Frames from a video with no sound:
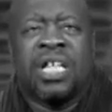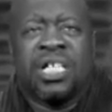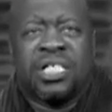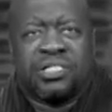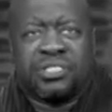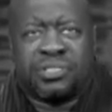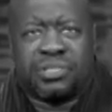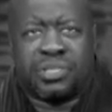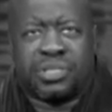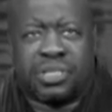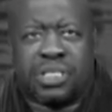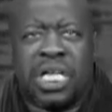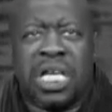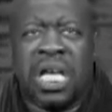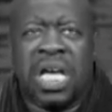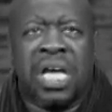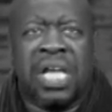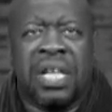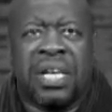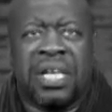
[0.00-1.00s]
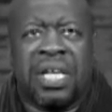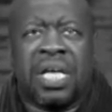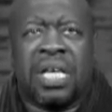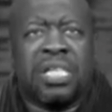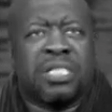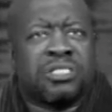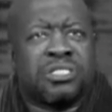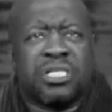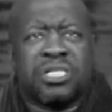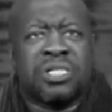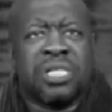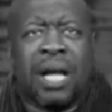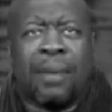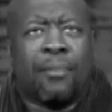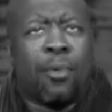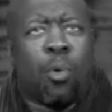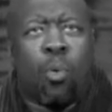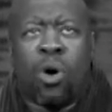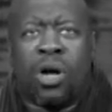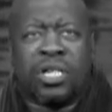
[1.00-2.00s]
Sin is the
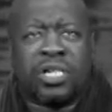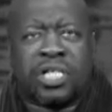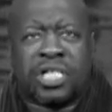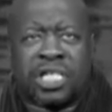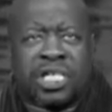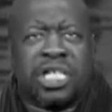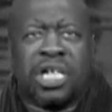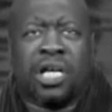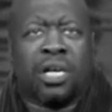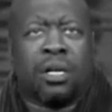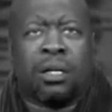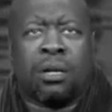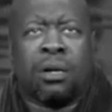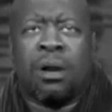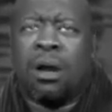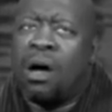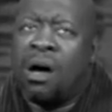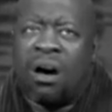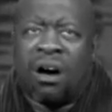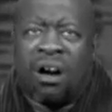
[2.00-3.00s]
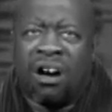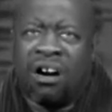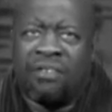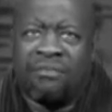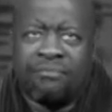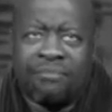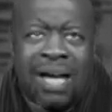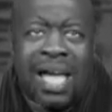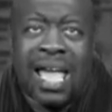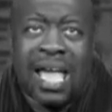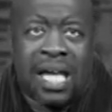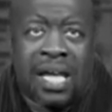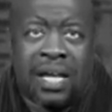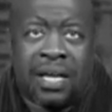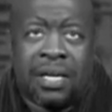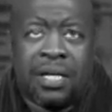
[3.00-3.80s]
number one killer of man.